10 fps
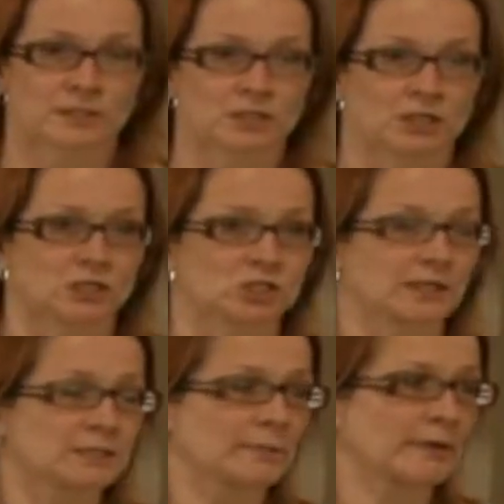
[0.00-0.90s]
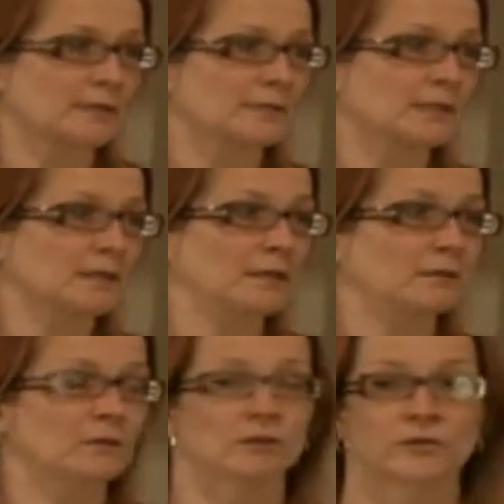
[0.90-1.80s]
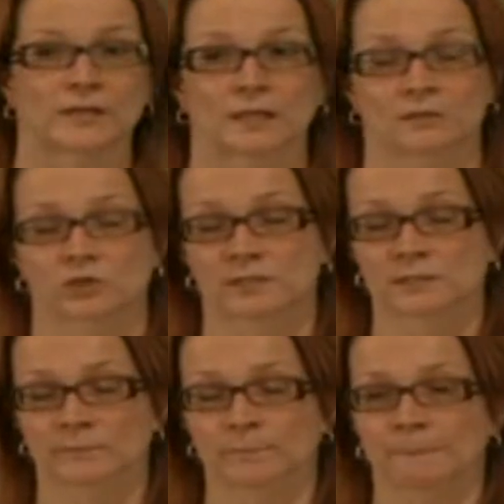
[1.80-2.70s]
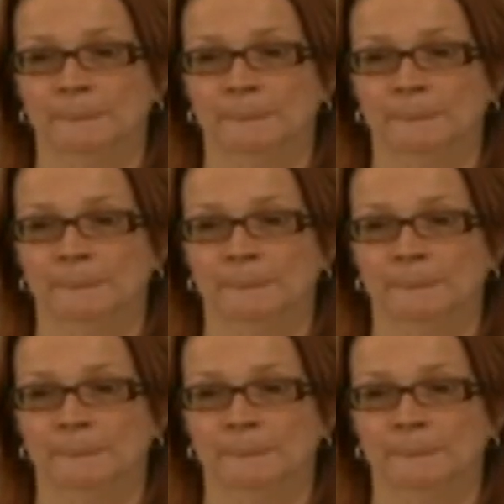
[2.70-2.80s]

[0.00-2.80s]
and education experience in all three countries.